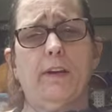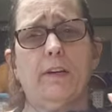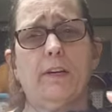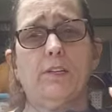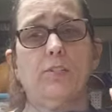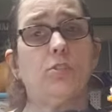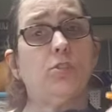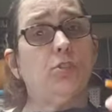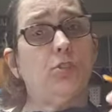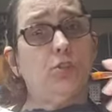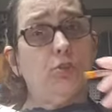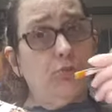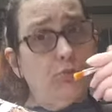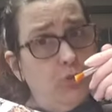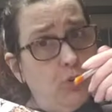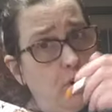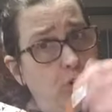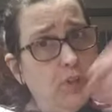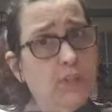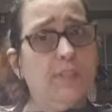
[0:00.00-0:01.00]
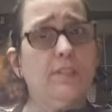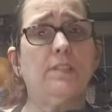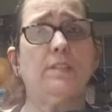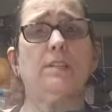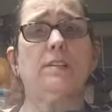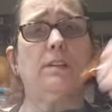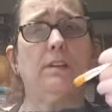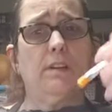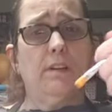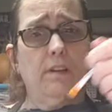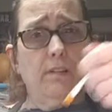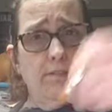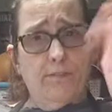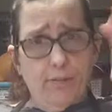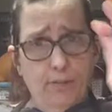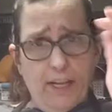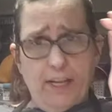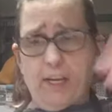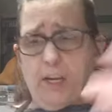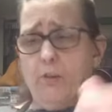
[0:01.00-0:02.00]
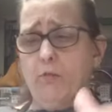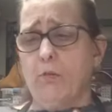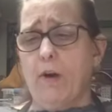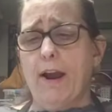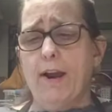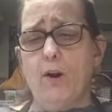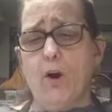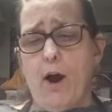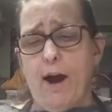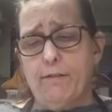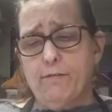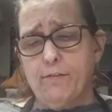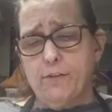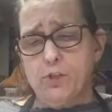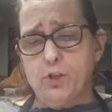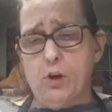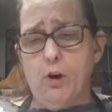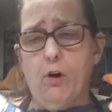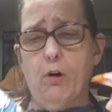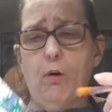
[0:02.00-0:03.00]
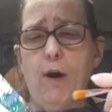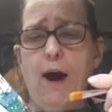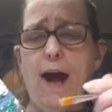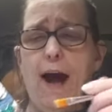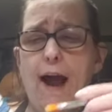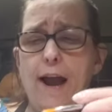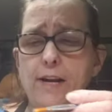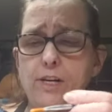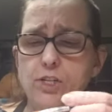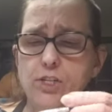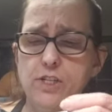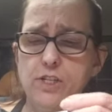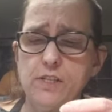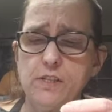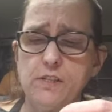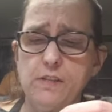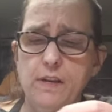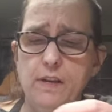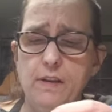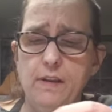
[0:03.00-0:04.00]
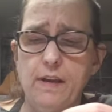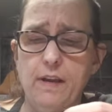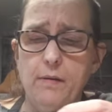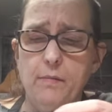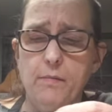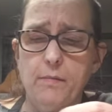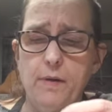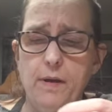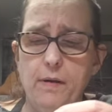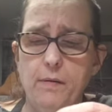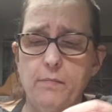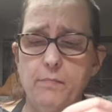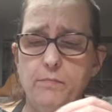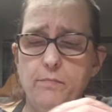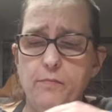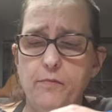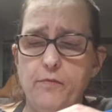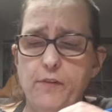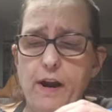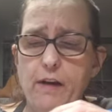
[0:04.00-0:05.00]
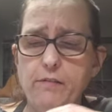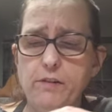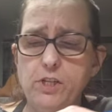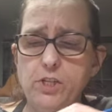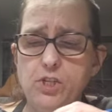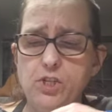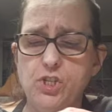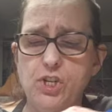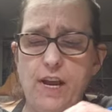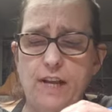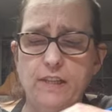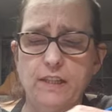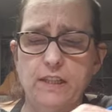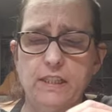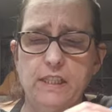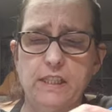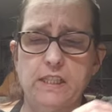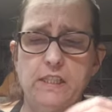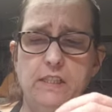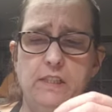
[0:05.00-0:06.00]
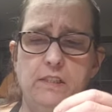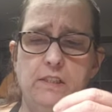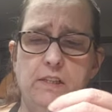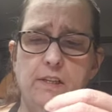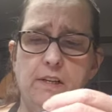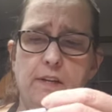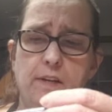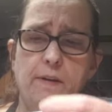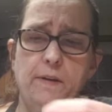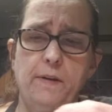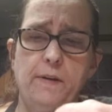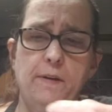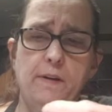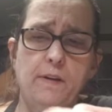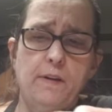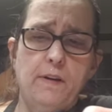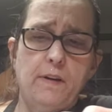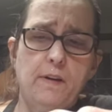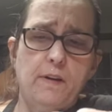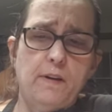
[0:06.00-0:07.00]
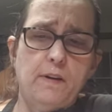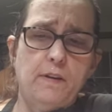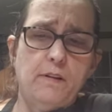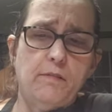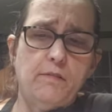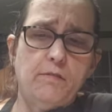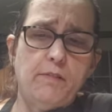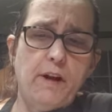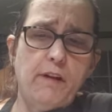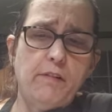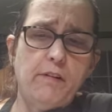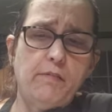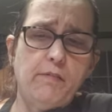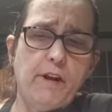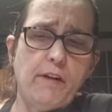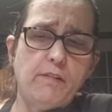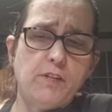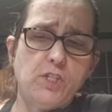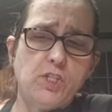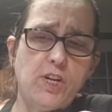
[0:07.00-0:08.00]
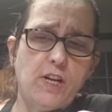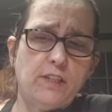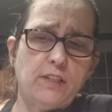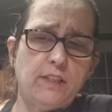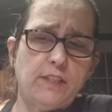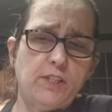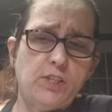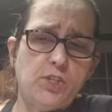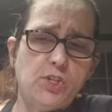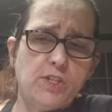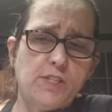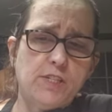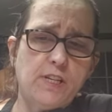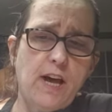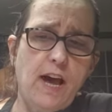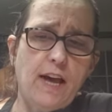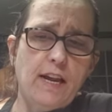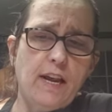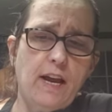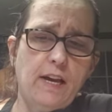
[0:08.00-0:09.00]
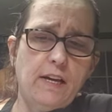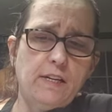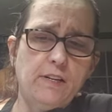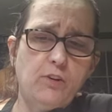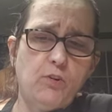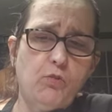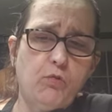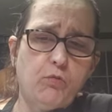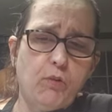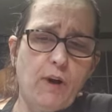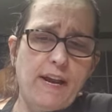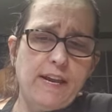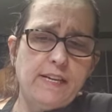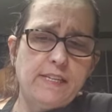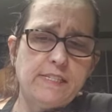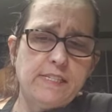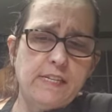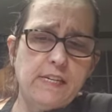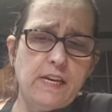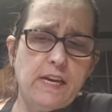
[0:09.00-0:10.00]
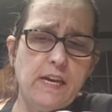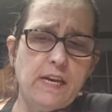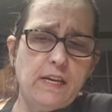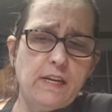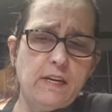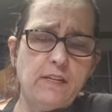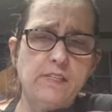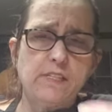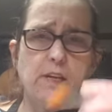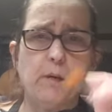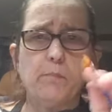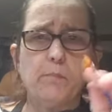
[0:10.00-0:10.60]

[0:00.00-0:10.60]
because you could flick it right off. So I just am very gently, very, very gently, just kind of grazing it. Some